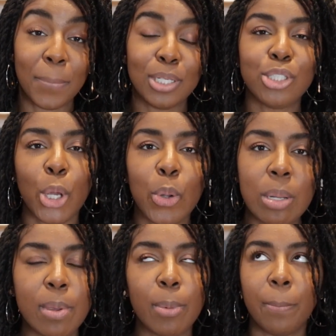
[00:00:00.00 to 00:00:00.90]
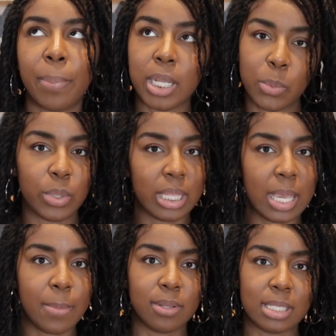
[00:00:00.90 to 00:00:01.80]
but you don't want to be bombarded with the
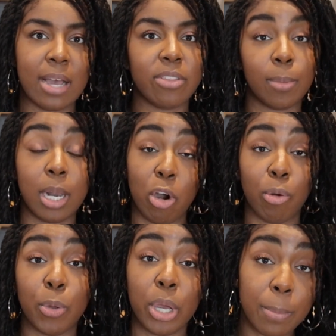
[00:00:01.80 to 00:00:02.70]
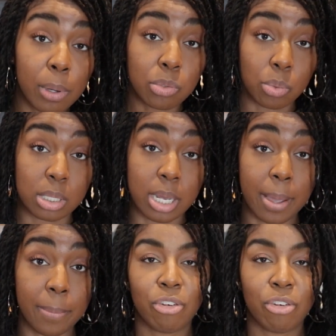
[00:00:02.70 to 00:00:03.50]
emails and have them clutter up your inbox all the time.